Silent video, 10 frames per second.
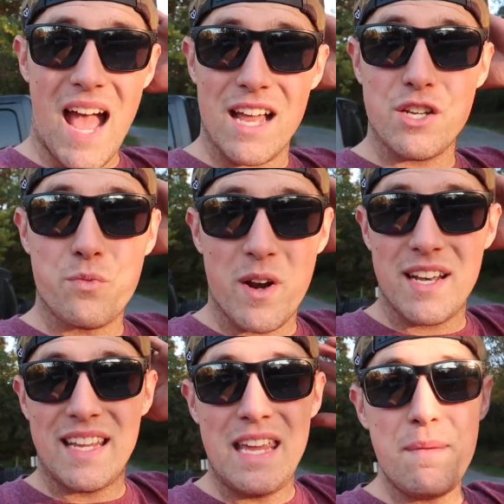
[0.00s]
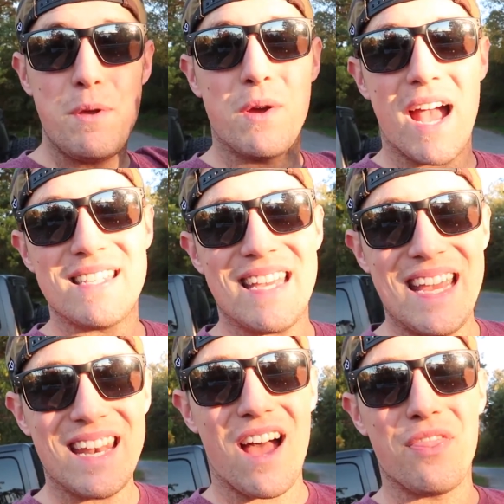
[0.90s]
yeah, I just wanted to keep you guys
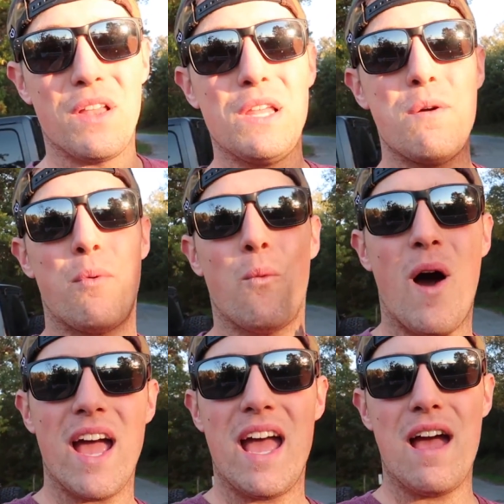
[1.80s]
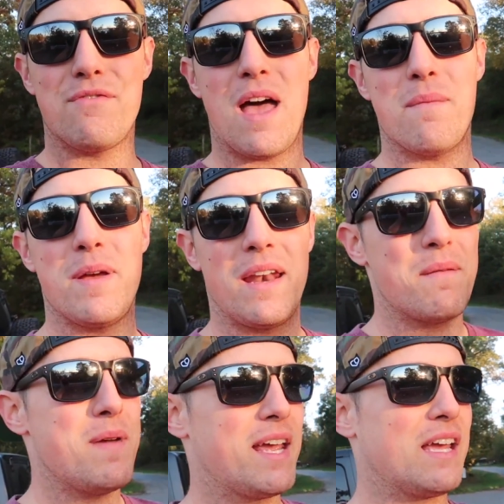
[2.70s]
in on the loop. Why I have not been
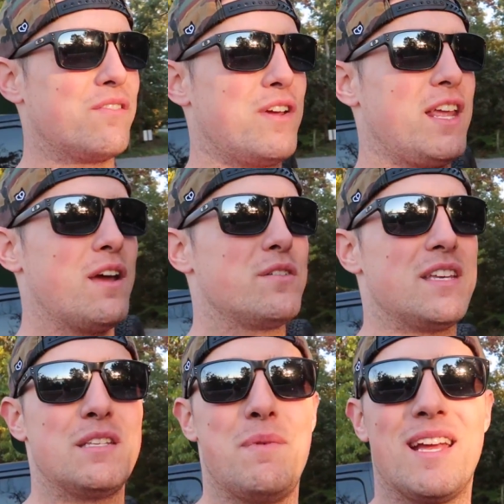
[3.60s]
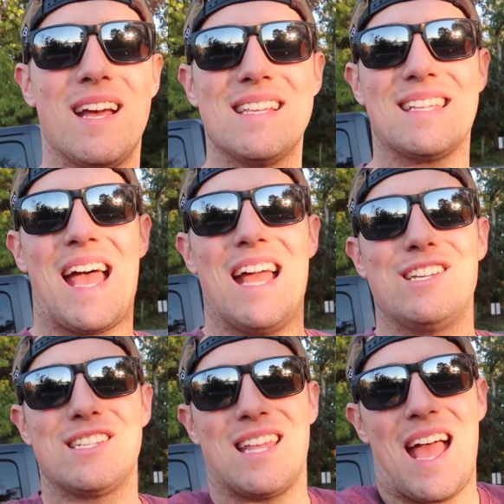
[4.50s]
making videos is because I
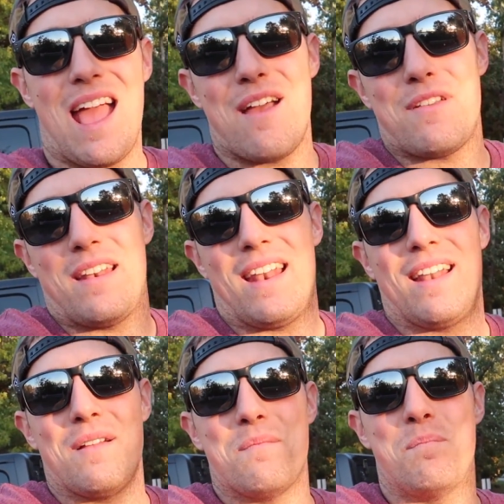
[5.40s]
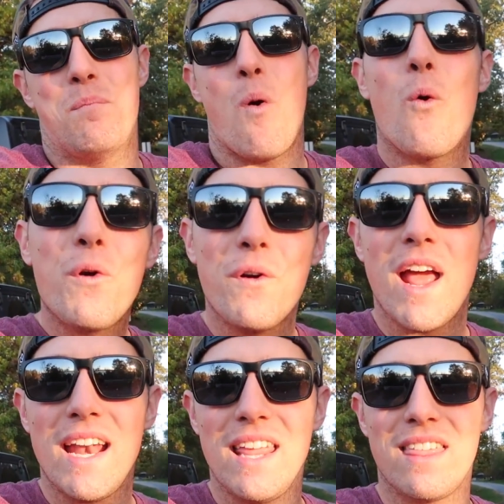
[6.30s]
haven't ordered
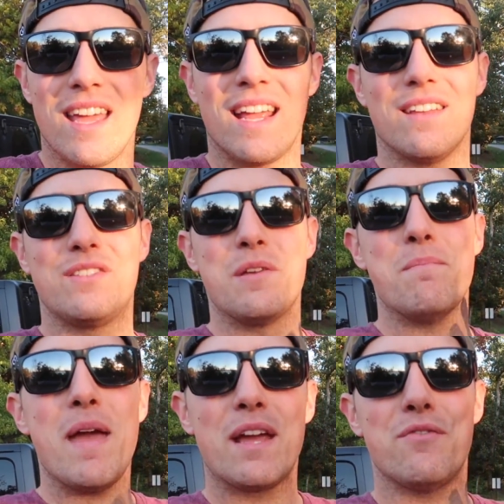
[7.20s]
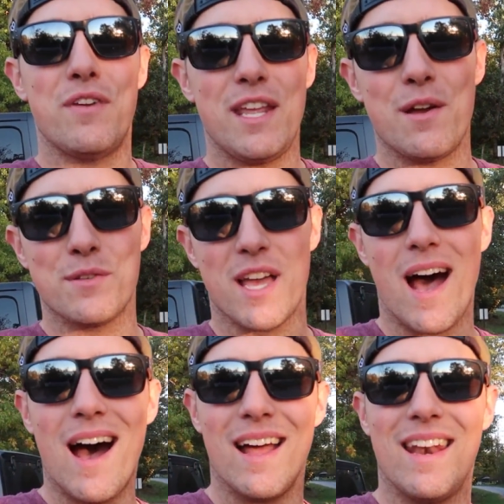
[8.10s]
anything to make videos
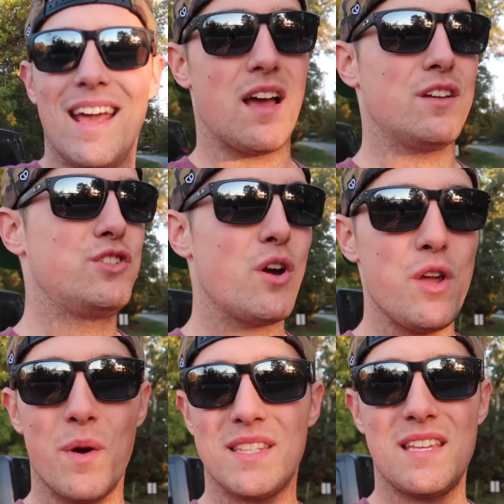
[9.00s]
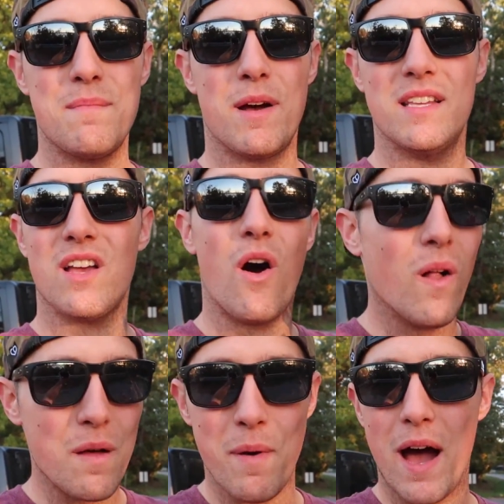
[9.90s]
on. Show you what SEMA is
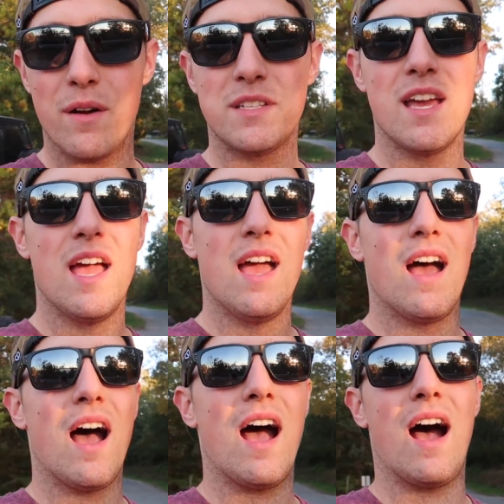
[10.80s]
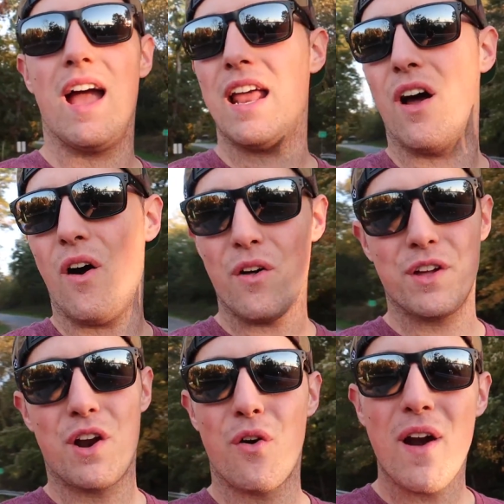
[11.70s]
all about. And all
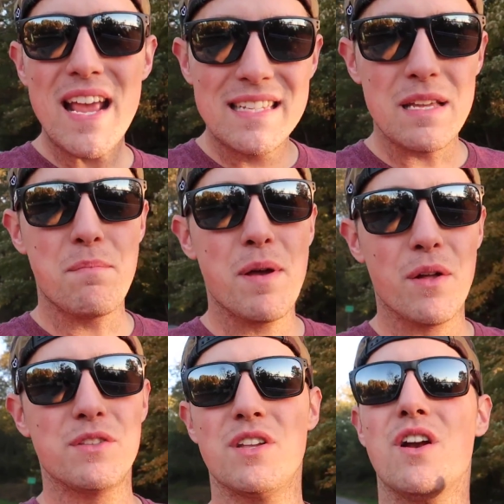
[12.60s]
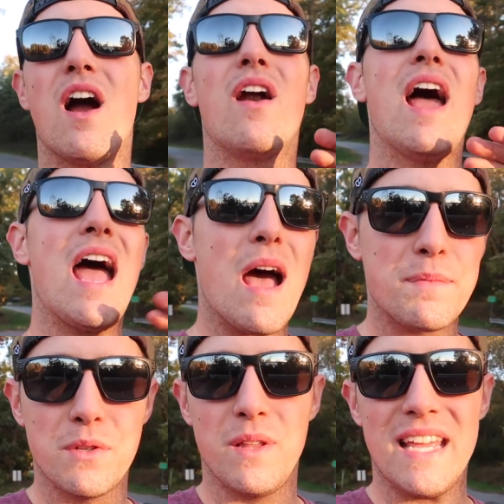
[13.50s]
the crazy builds. There are
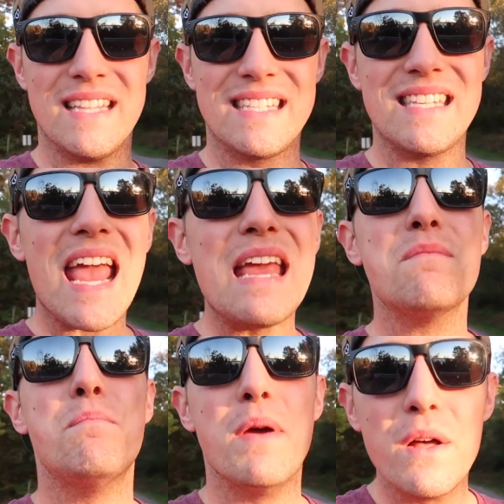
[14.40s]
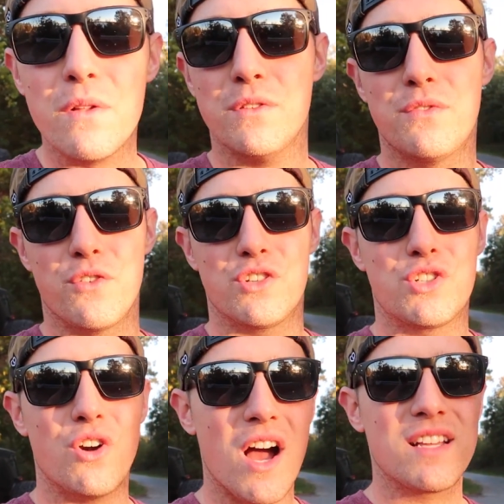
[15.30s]
absolutely insane builds for
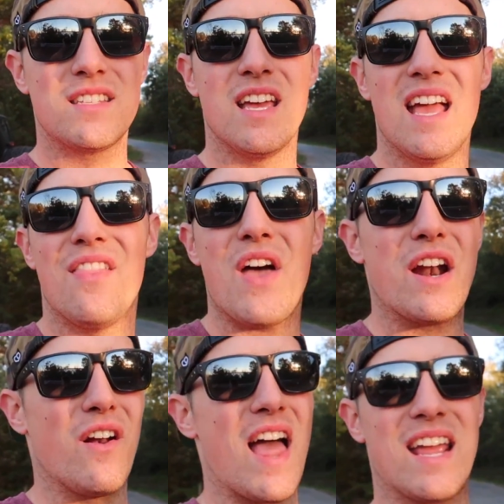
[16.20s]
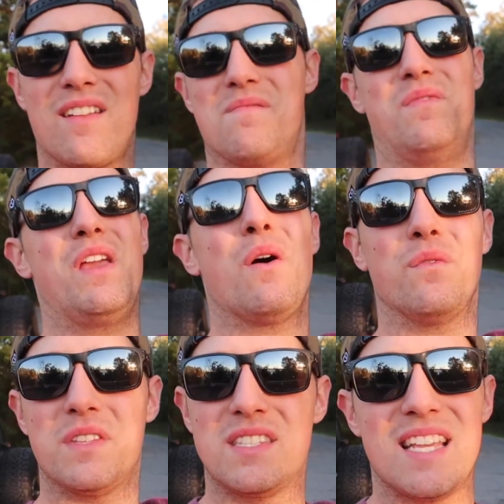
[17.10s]
trucks that are like, you know,
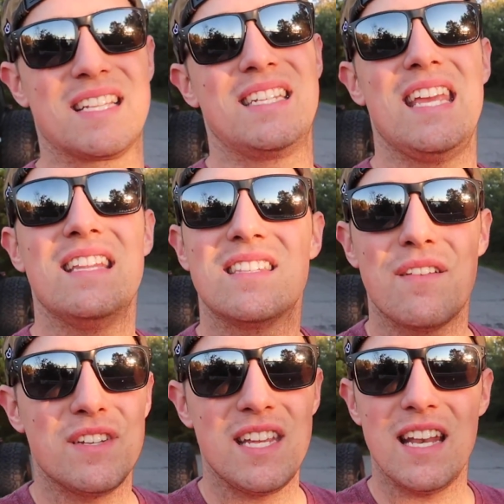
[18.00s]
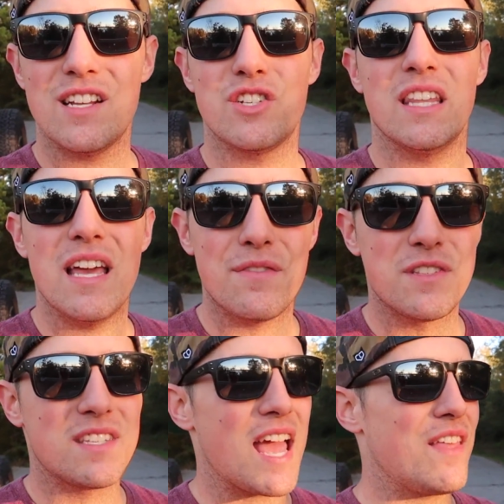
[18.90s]
16, 17-inch
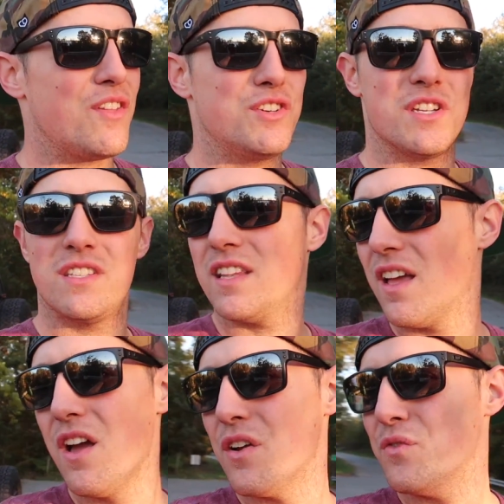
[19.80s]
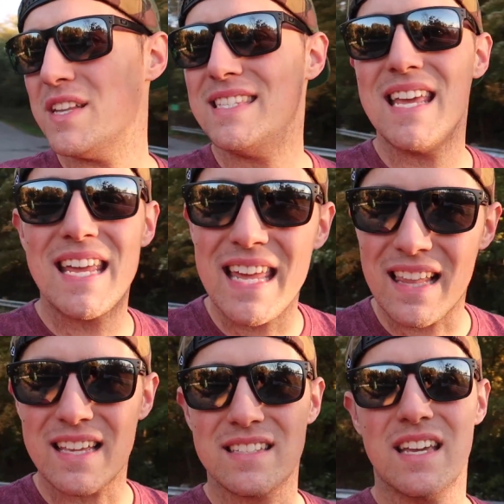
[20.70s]
lifts, and they're just
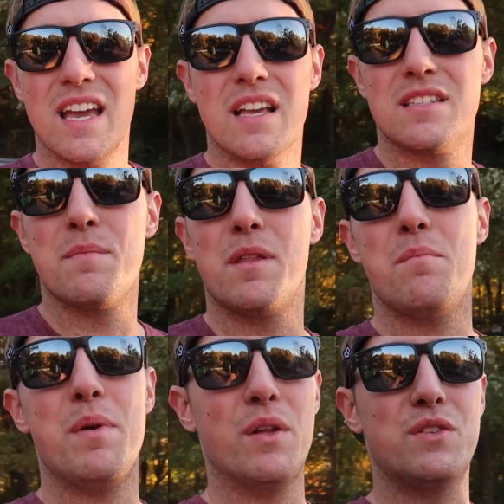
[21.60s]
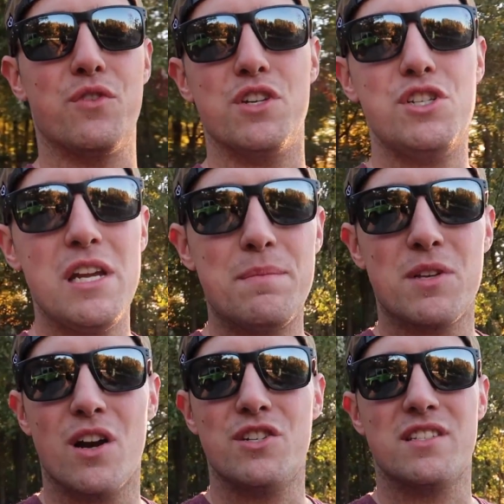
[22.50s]
ridiculous. Some of the builds for Jeeps
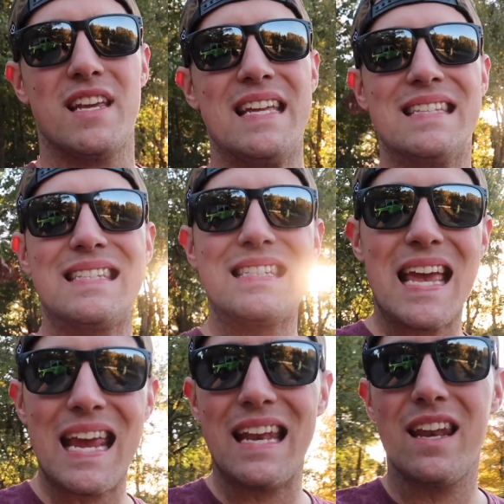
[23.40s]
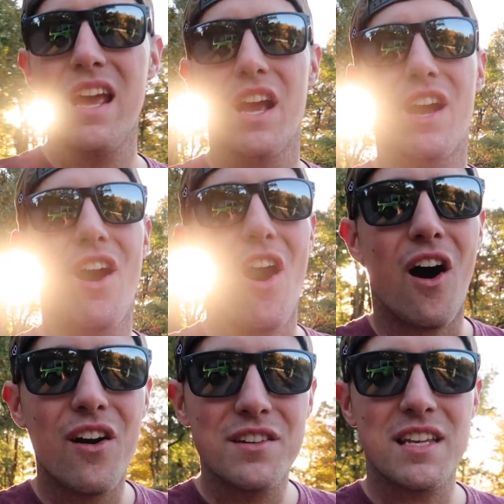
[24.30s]
are just insane.
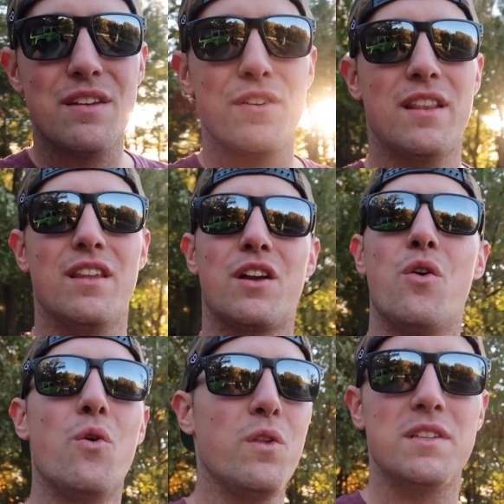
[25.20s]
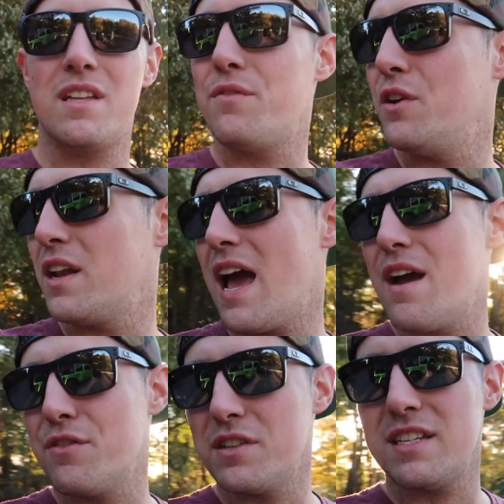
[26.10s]
Cars, even the coolest stuff you could
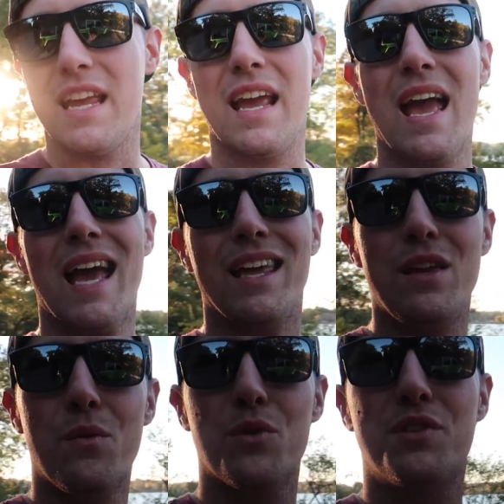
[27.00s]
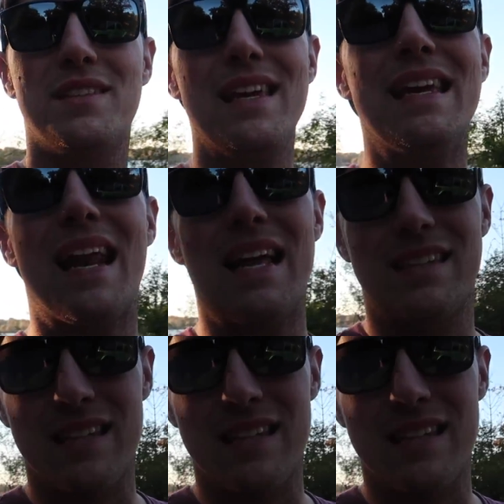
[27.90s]
ever see. You will see it at